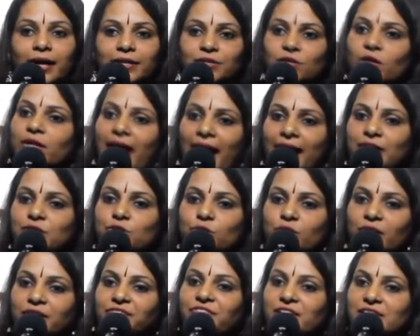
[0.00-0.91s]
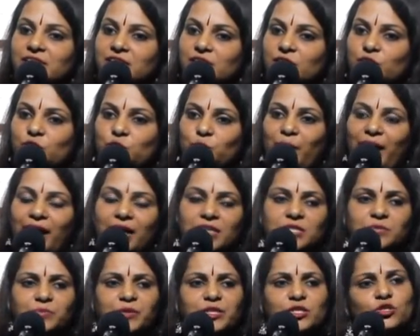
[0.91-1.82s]
I thought I had to confess this to my
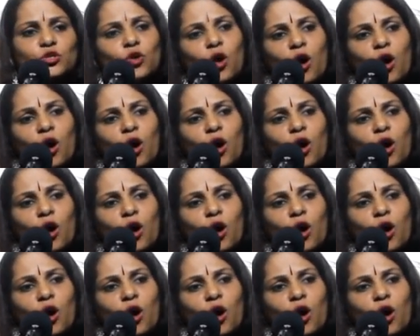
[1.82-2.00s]
husband.